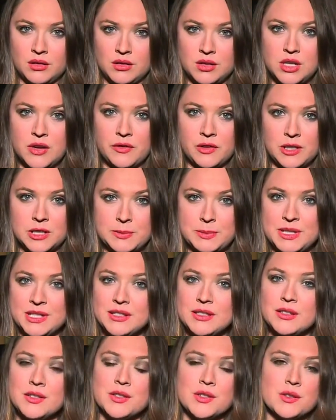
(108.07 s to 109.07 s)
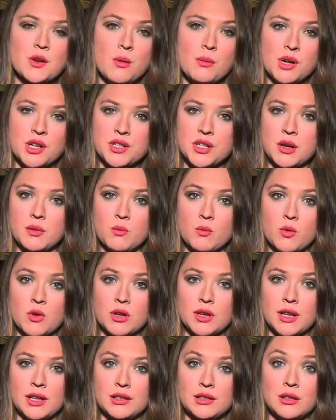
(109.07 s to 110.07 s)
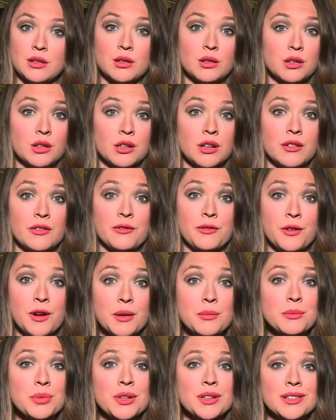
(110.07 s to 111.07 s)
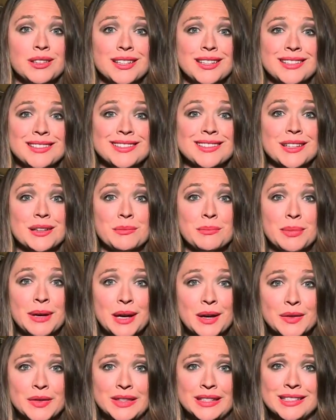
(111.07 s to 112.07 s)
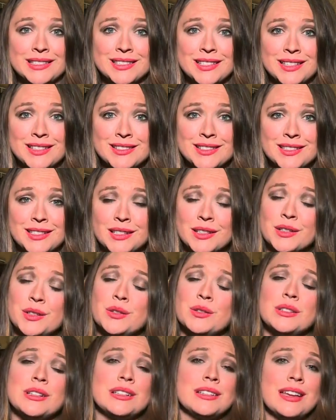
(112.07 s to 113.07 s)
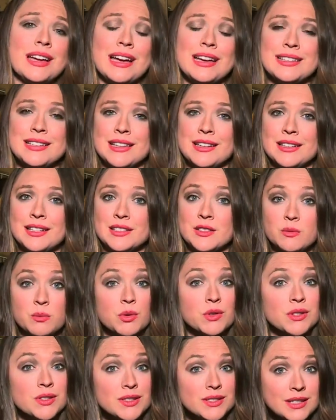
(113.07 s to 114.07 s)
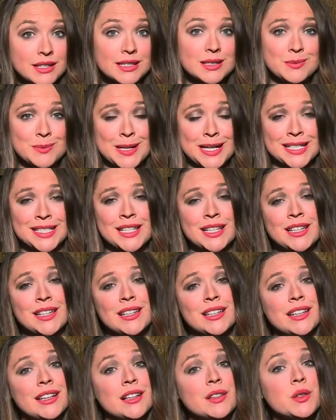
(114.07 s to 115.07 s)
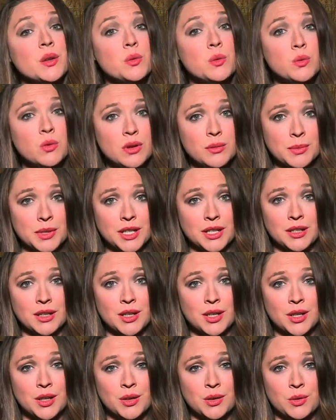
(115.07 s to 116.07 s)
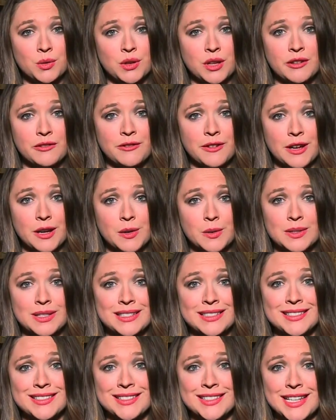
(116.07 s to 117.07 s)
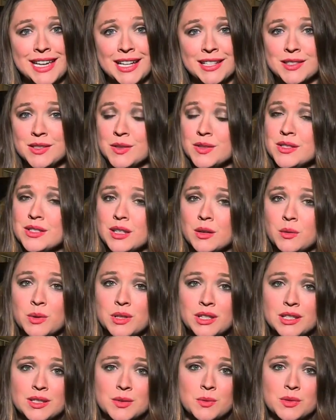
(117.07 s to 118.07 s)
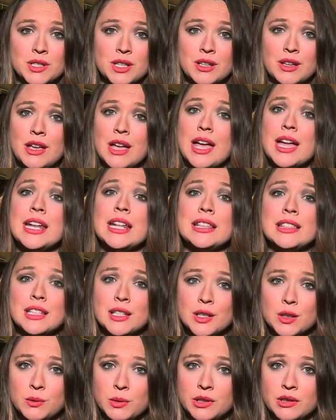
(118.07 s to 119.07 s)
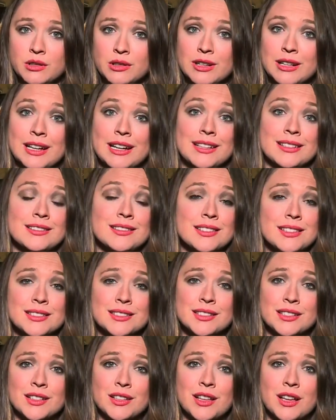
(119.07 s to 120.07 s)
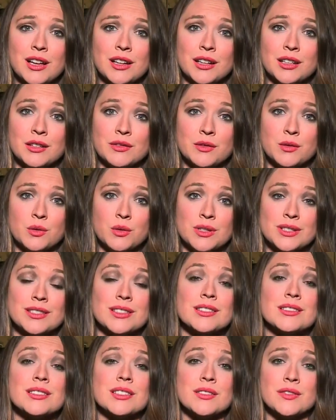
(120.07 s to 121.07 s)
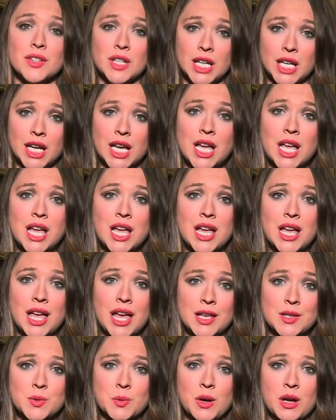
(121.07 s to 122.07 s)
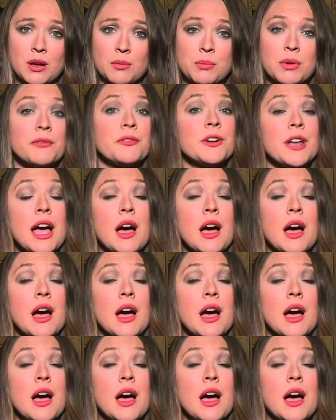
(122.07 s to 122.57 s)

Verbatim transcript: Jeff and Elizabeth, still so much I'm working to learn from police about this incident, including the identities of both the suspect and the woman who they found dead. So stick with us. We'll tell you anything new we learn at 6 o'clock and, of course, this evening as well. But for